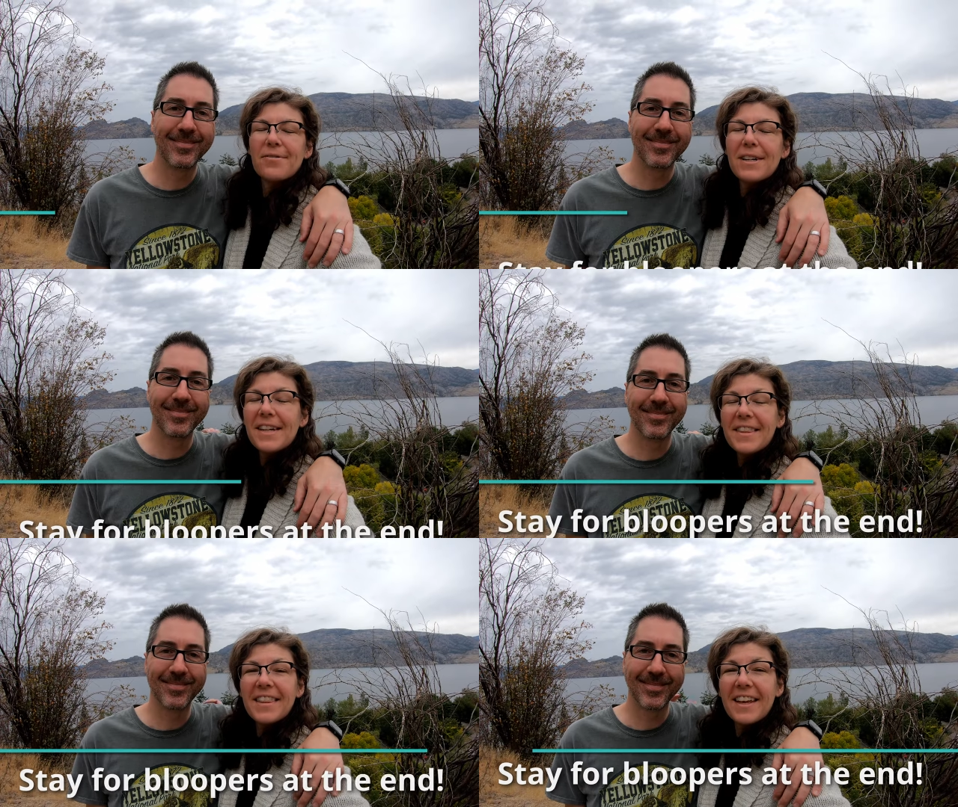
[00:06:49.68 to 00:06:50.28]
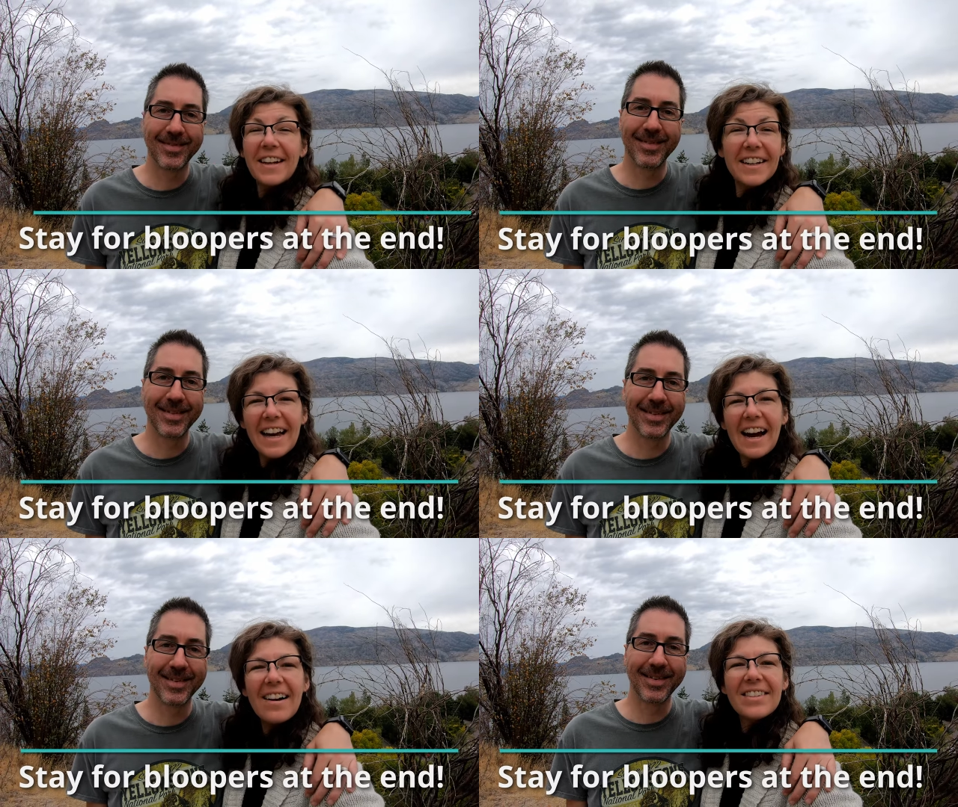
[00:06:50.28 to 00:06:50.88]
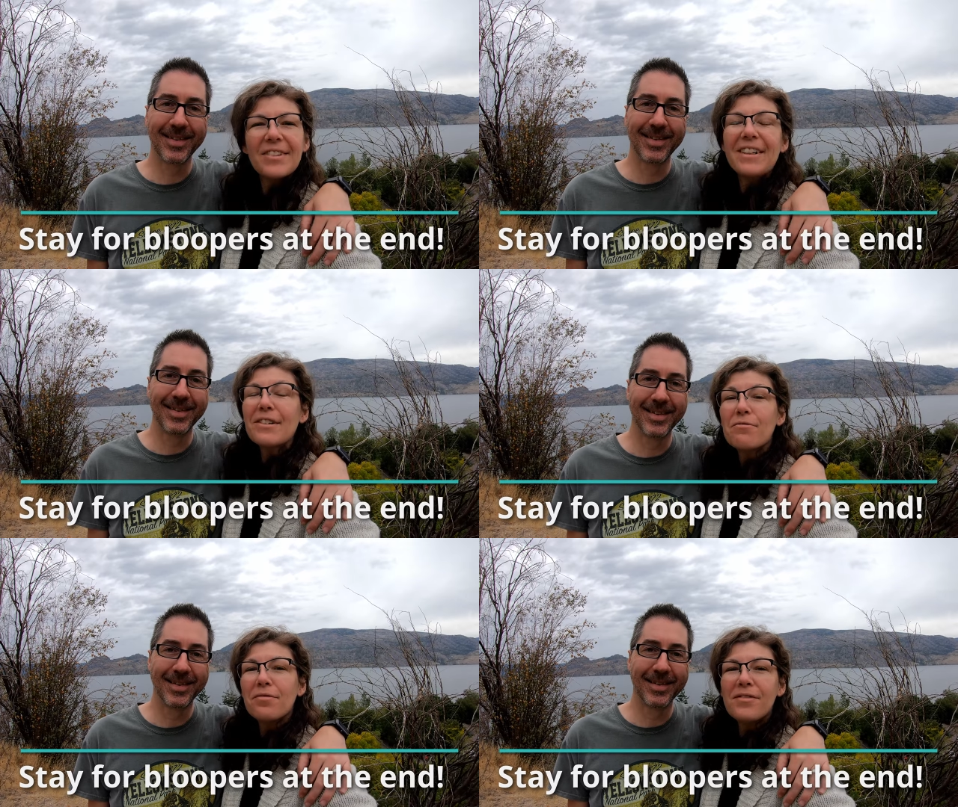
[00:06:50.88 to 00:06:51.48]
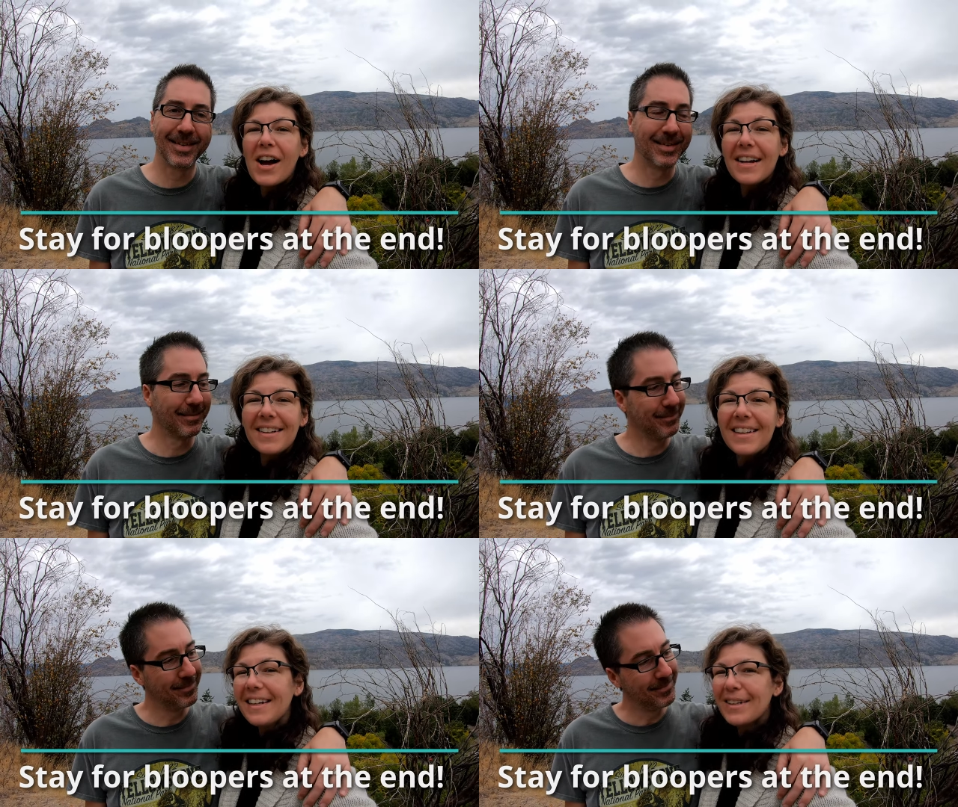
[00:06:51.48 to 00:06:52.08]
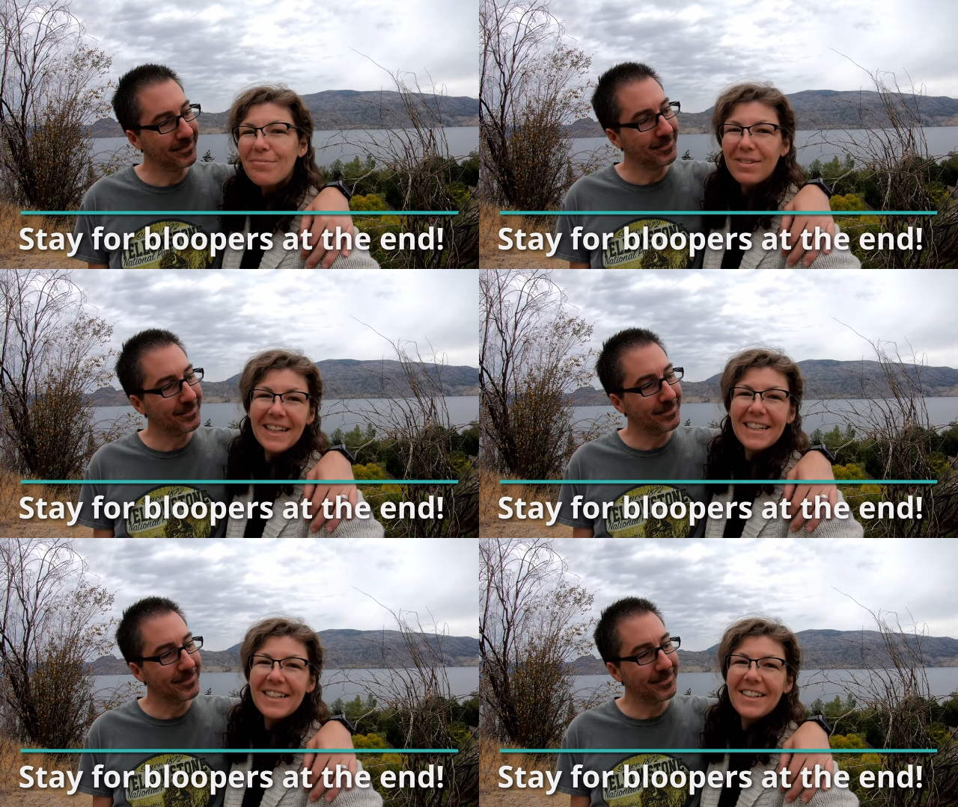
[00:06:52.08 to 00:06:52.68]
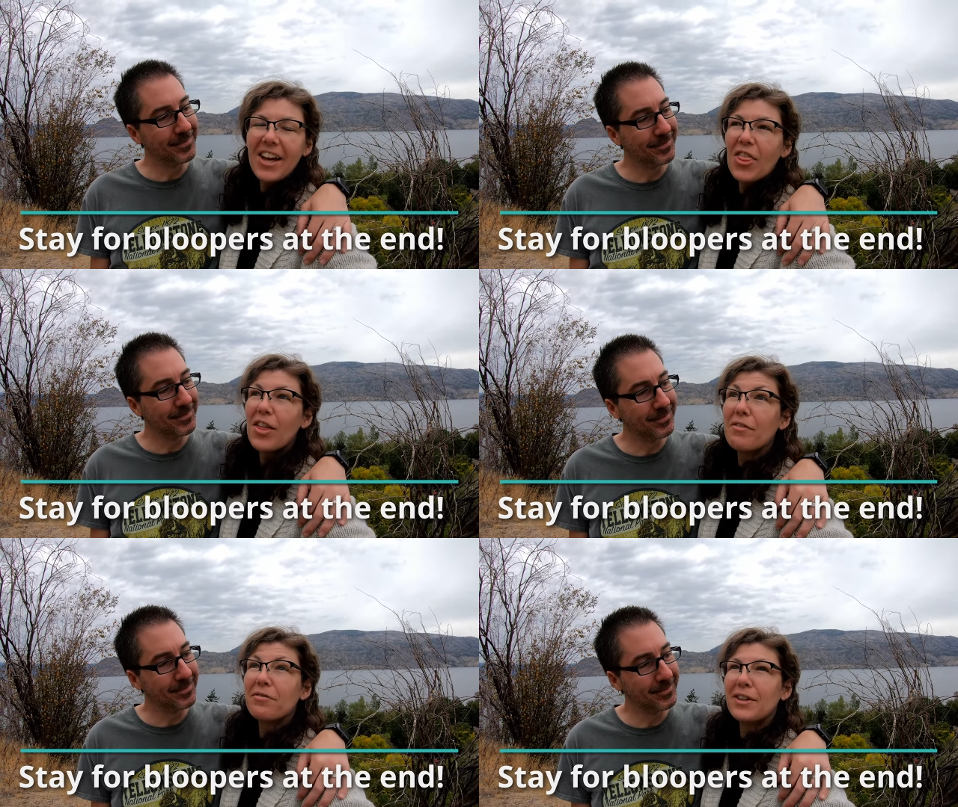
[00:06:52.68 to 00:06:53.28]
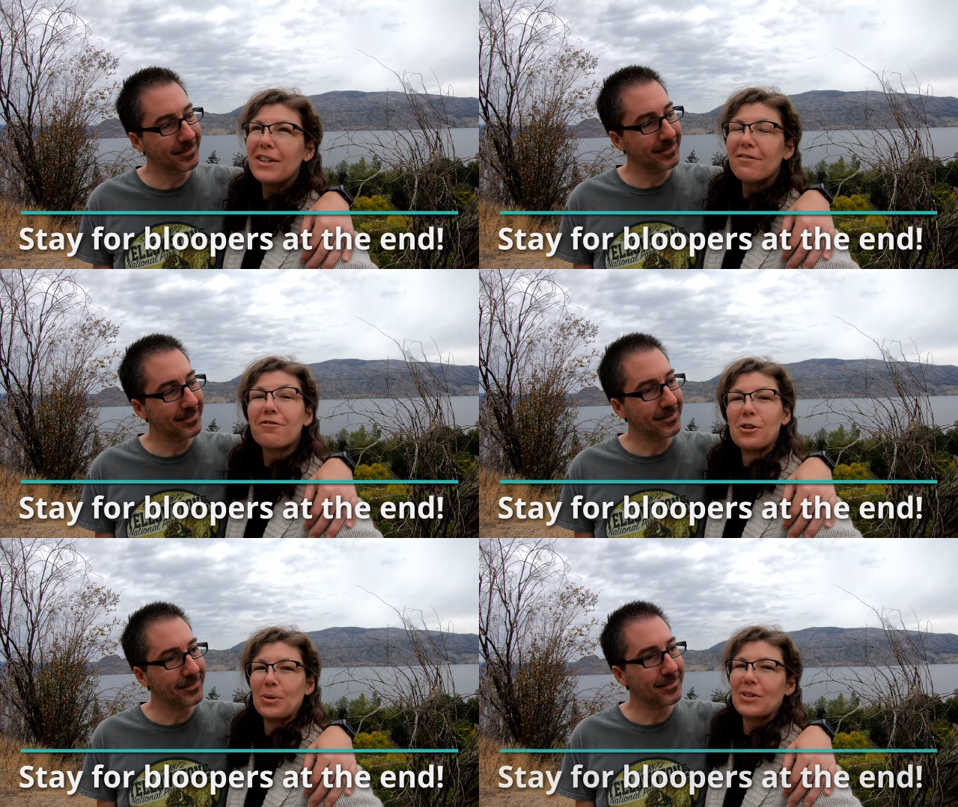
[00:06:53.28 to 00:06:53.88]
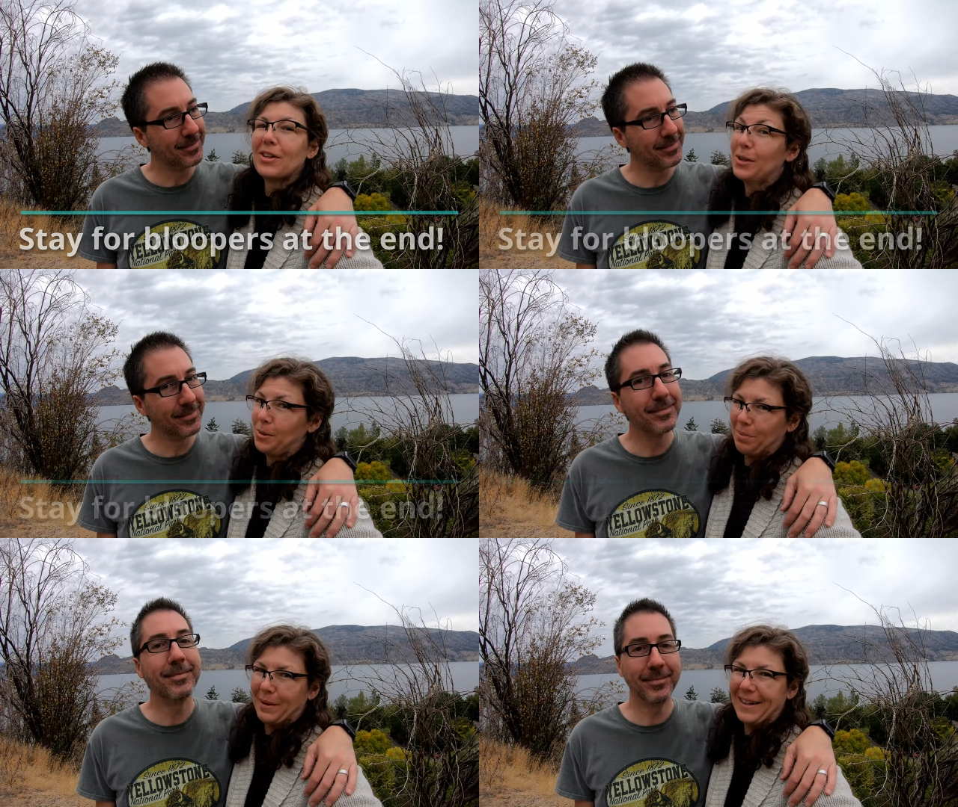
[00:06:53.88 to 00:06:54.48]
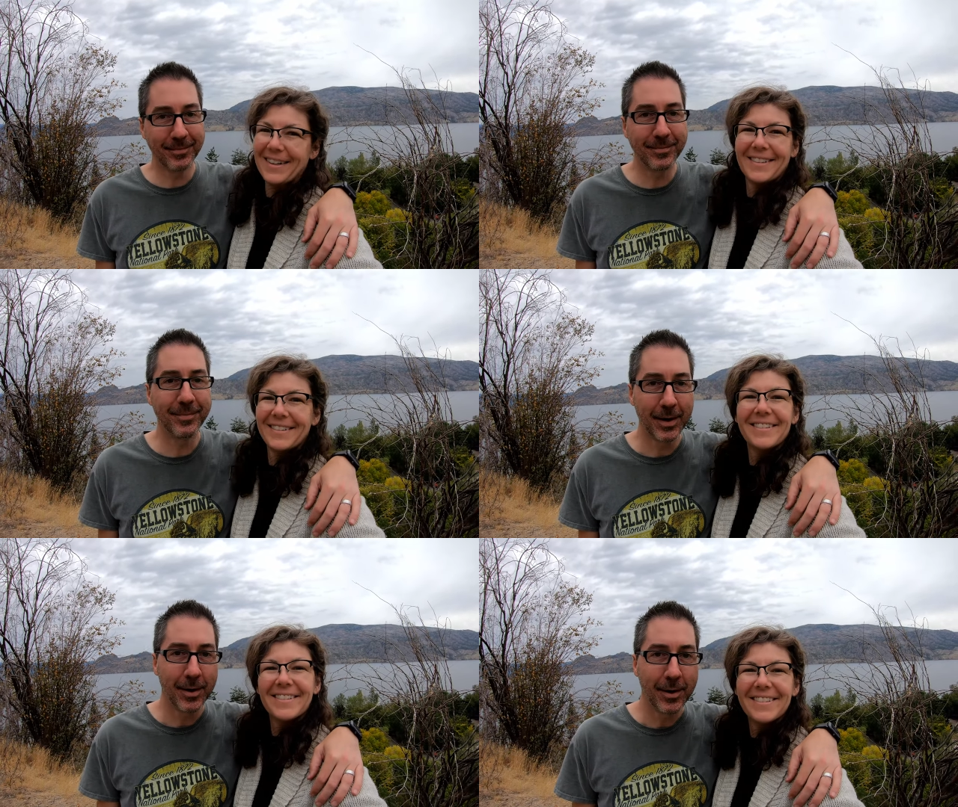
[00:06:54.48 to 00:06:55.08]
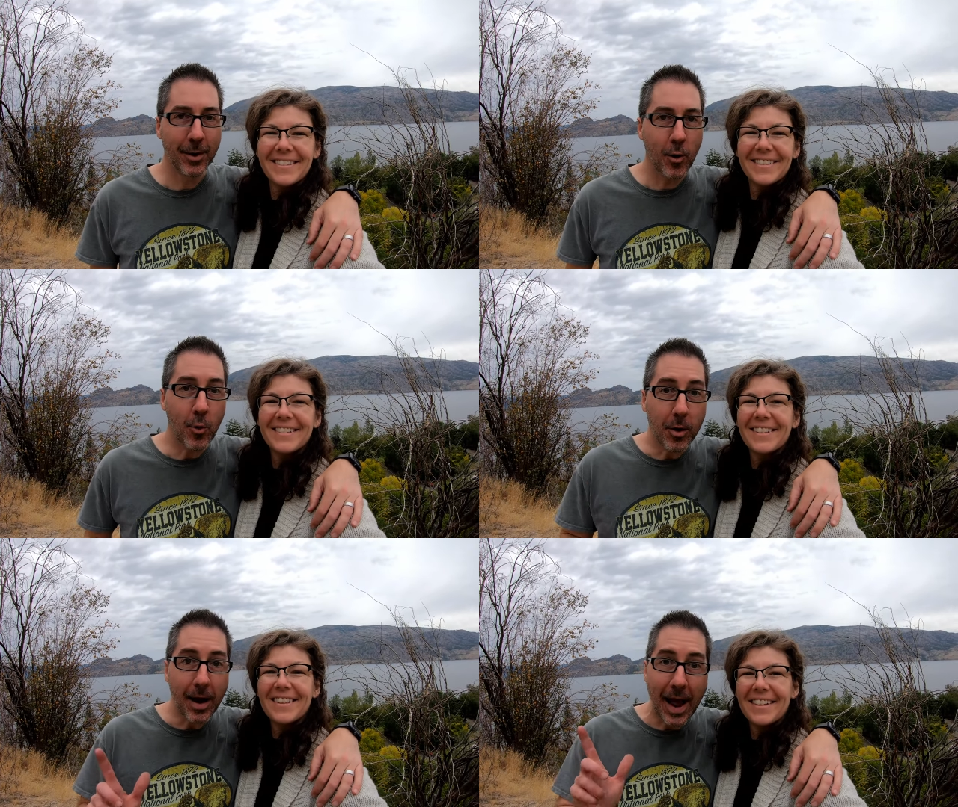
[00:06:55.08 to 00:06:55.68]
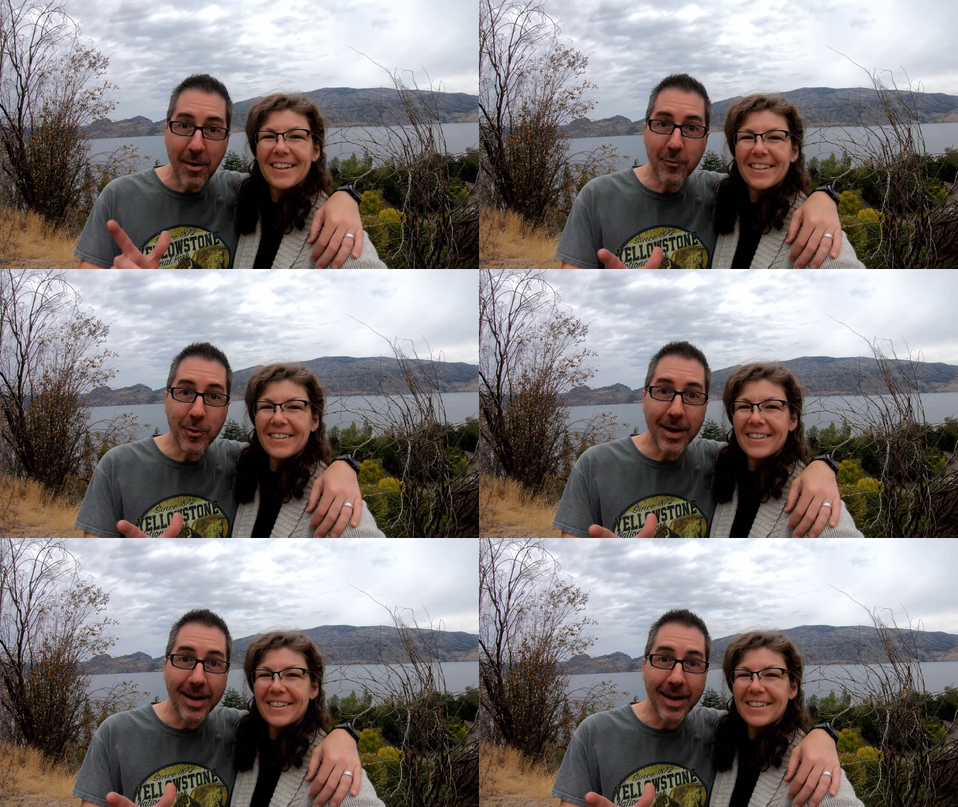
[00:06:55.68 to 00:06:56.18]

Speaker 1: Well, there you have it. We have finally completed the full fruit loop.
Speaker 2: Or have we?